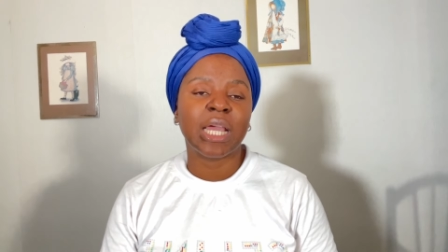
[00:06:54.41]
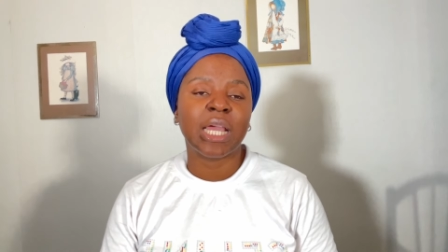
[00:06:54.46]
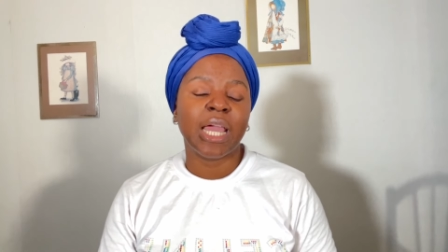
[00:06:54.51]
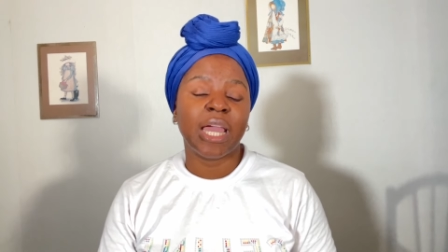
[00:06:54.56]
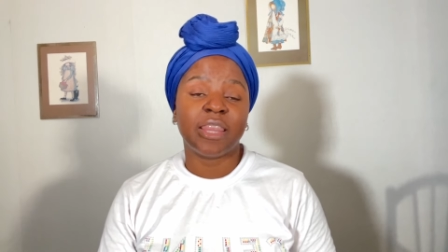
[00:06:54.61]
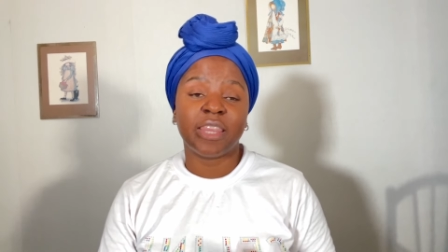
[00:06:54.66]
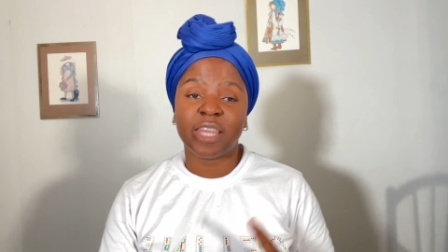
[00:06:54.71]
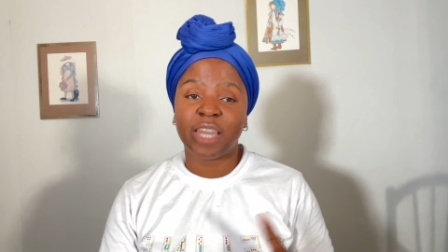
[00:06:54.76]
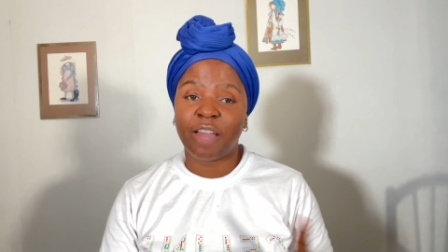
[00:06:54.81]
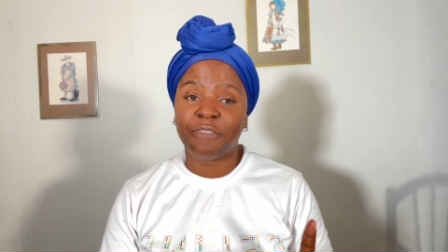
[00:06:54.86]

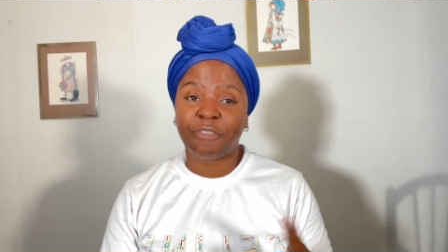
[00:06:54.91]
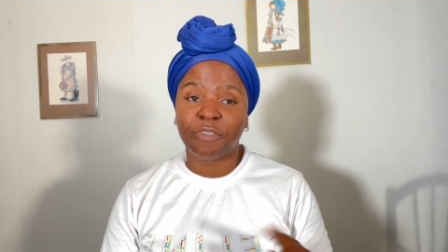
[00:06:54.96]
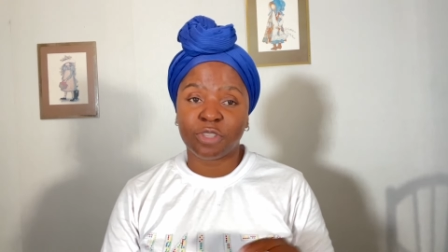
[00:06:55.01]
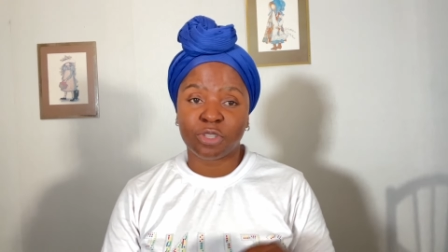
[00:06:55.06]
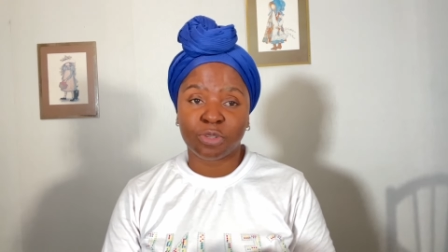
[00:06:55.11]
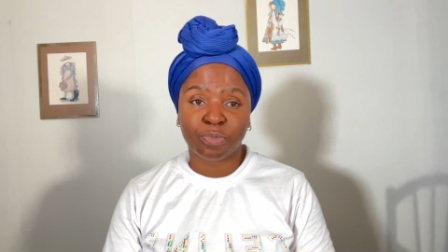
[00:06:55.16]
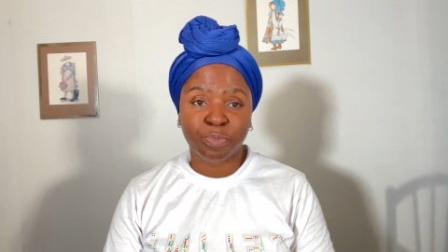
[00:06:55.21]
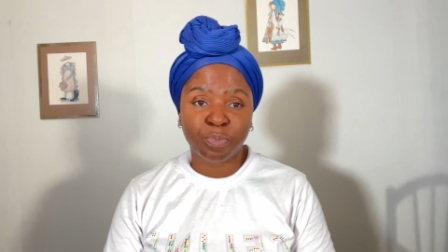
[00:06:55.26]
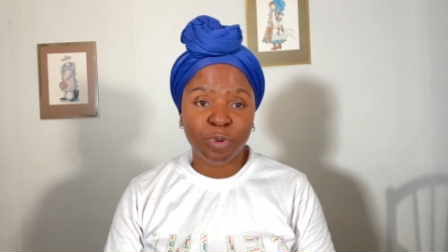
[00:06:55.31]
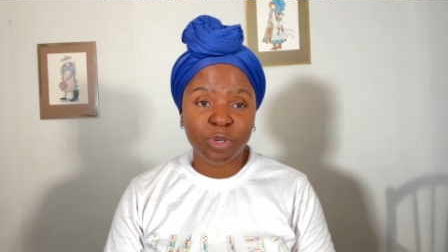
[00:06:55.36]
And then after it's
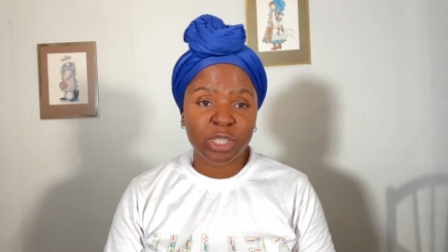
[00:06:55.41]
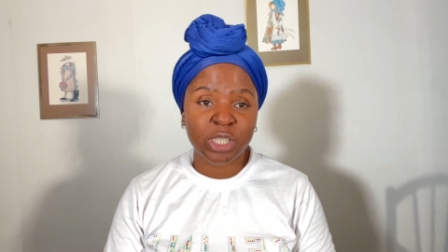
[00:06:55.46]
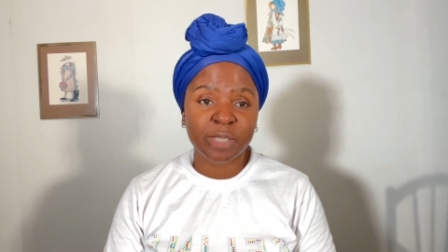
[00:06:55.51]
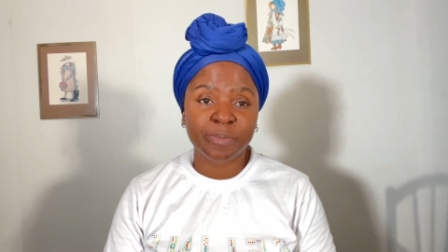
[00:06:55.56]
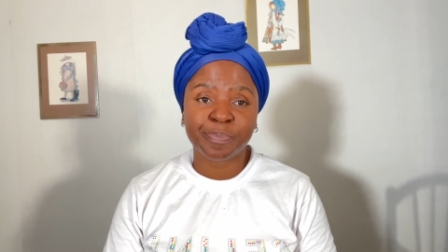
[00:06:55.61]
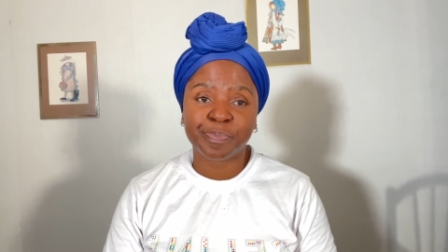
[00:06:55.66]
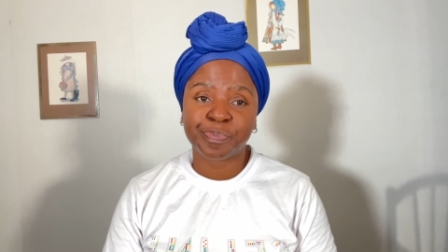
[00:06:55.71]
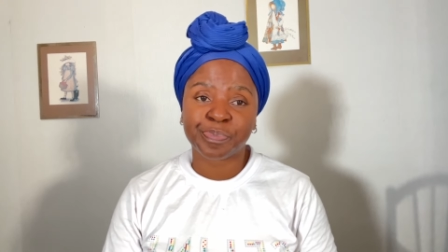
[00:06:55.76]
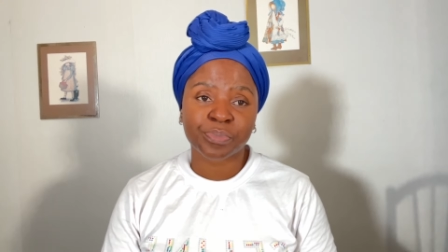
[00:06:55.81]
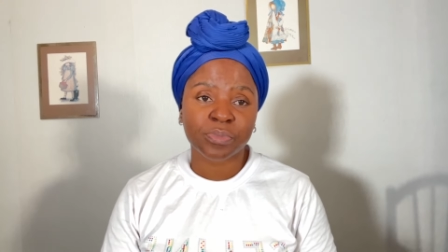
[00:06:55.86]

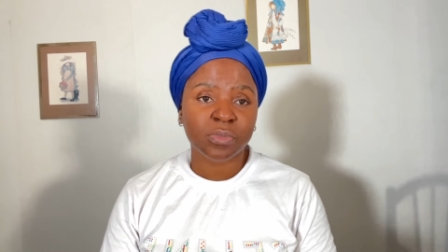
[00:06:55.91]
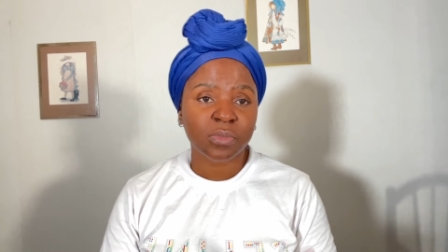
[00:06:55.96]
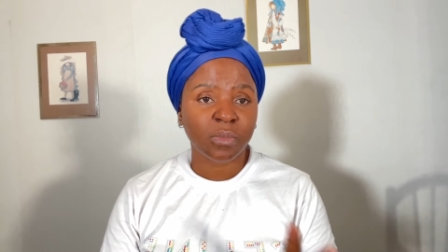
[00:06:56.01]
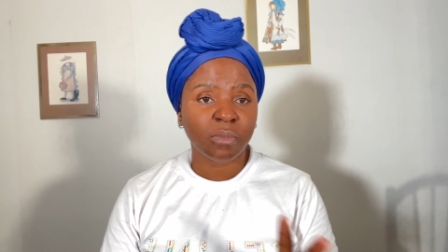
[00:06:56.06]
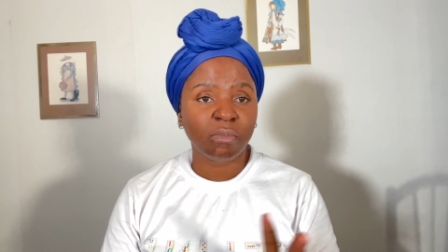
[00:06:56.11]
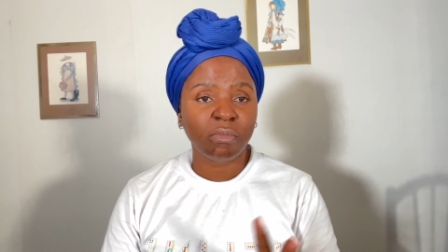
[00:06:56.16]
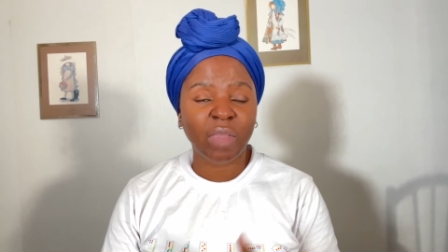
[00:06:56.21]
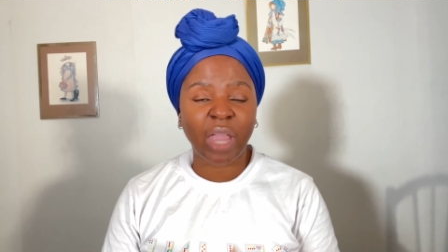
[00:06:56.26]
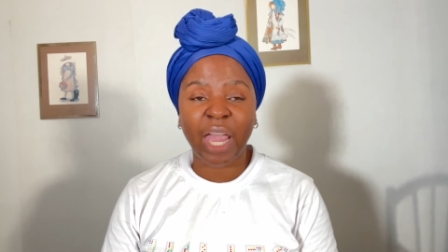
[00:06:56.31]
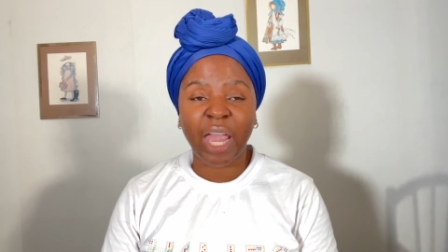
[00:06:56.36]
putting
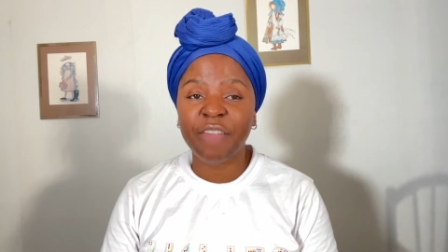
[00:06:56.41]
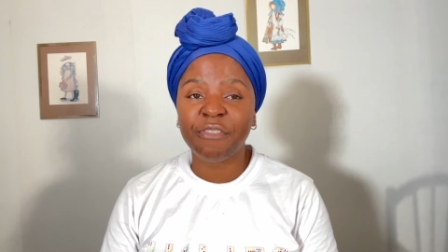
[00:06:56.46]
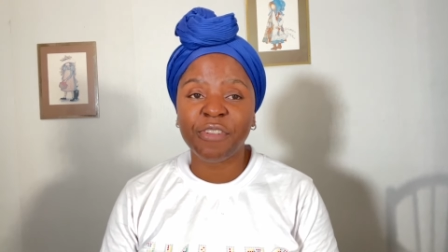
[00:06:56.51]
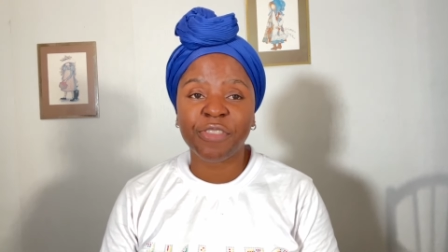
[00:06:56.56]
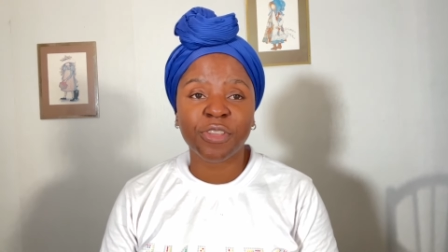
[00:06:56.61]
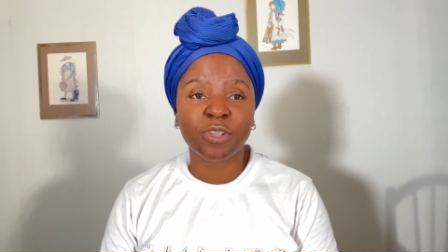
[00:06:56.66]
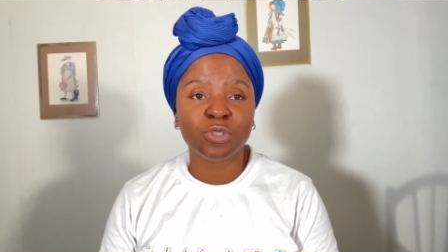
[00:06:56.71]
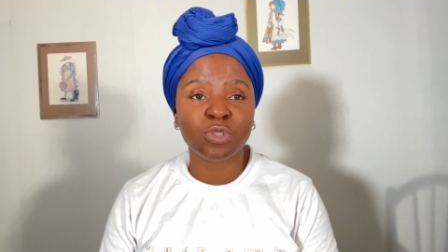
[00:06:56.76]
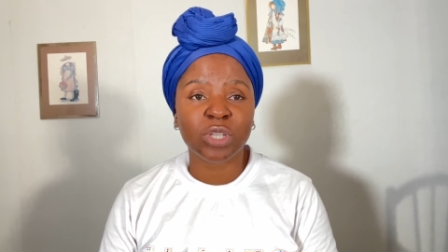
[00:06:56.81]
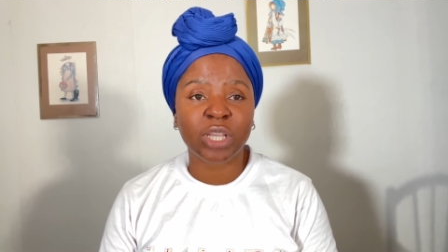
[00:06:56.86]

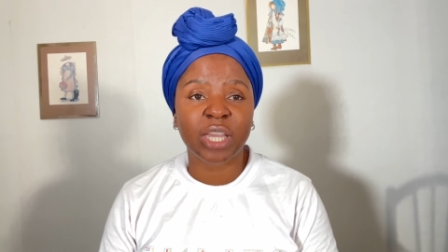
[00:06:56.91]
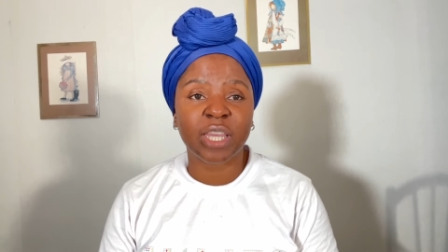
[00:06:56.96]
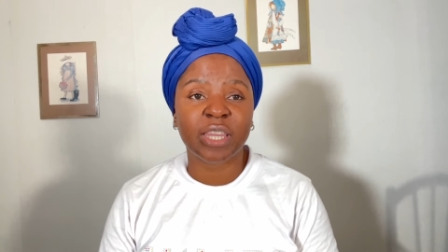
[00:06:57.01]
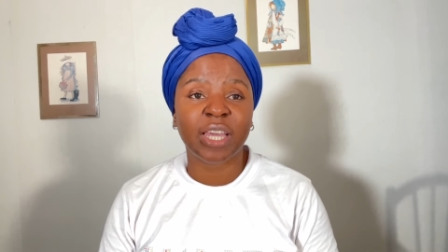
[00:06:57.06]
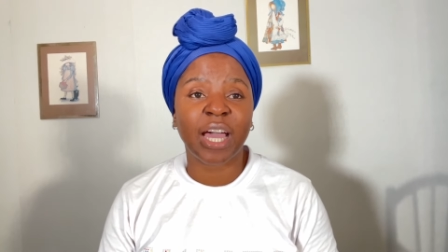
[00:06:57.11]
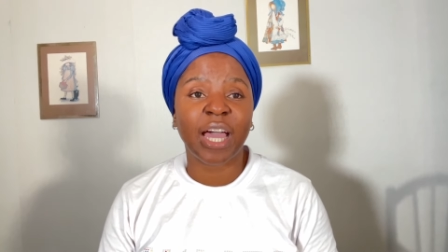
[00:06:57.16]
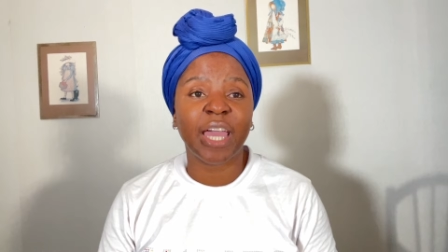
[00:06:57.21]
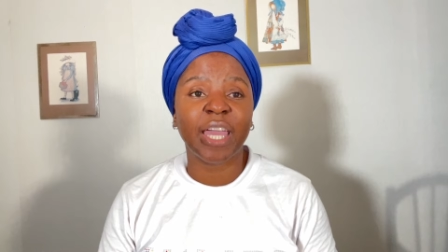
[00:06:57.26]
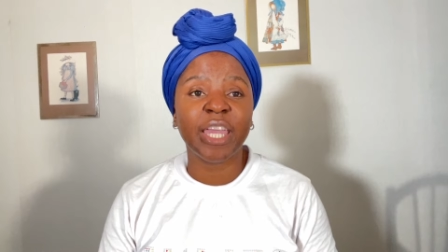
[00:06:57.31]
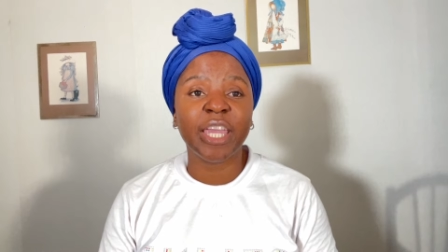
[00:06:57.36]
everything together
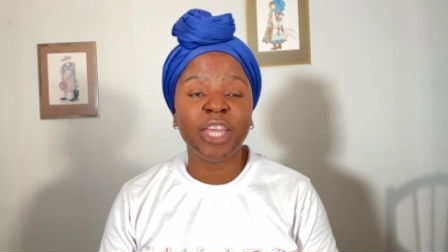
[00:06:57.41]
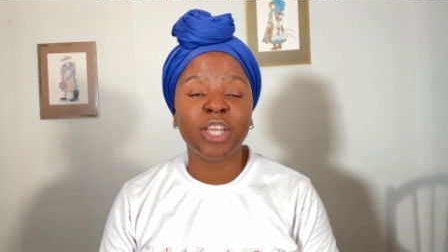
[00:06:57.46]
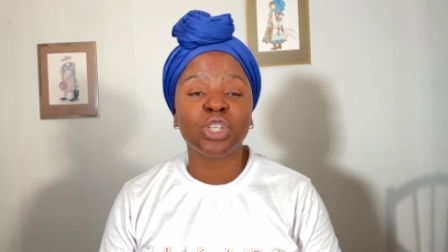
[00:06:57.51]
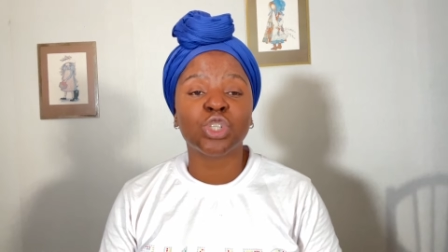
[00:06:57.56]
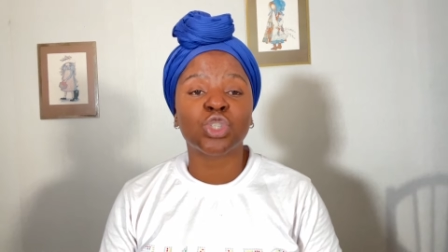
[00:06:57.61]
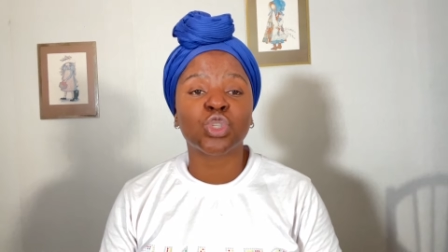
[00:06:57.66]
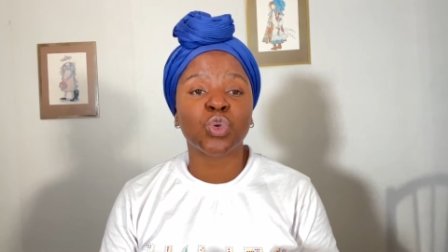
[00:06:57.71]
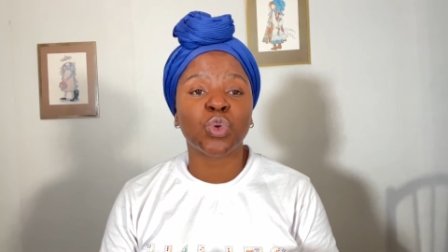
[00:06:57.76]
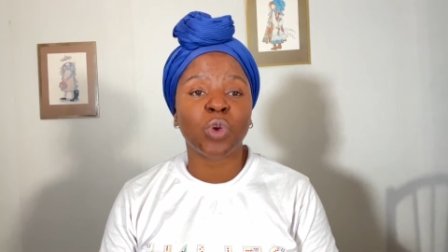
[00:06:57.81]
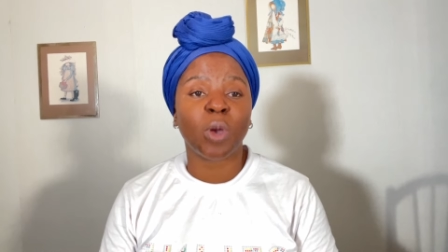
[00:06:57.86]

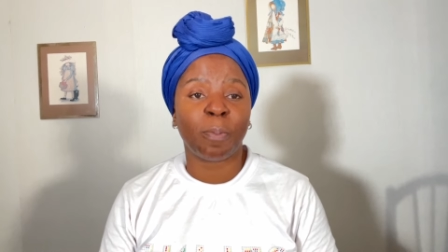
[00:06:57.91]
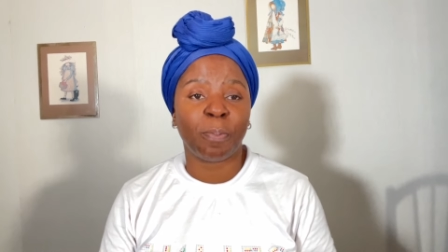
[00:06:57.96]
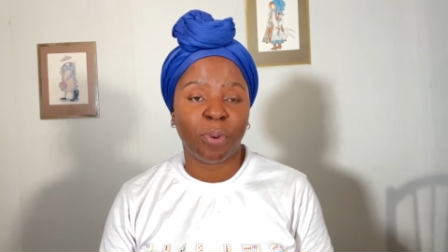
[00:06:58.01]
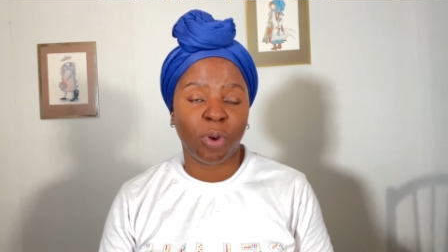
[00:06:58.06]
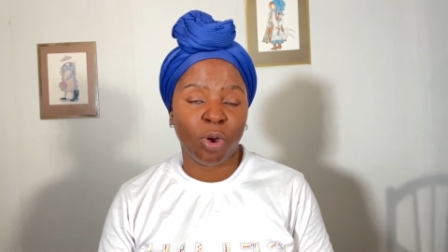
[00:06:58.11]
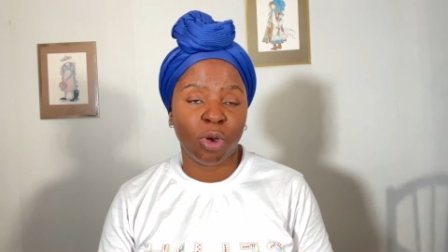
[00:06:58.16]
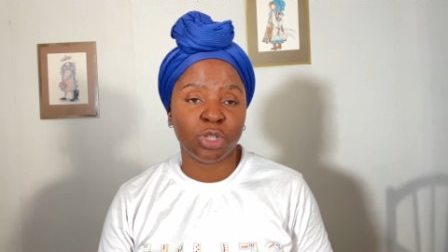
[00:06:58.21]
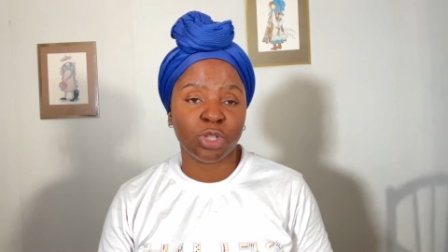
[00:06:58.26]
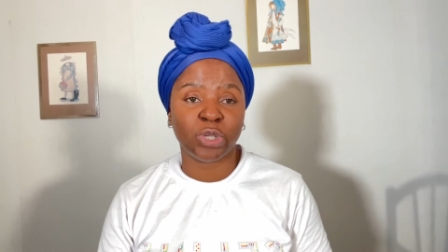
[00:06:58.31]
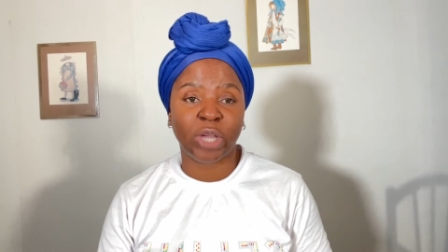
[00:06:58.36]
into your pot.